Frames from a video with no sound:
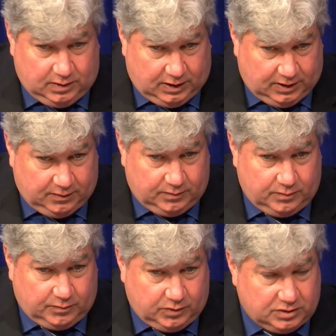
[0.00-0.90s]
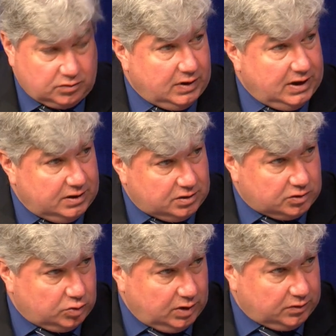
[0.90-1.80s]
uh, first grade to
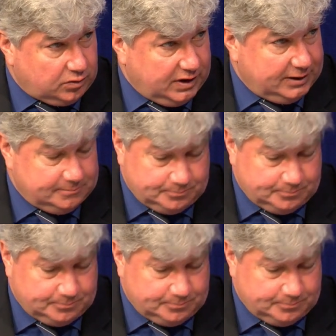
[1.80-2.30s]
12th grade,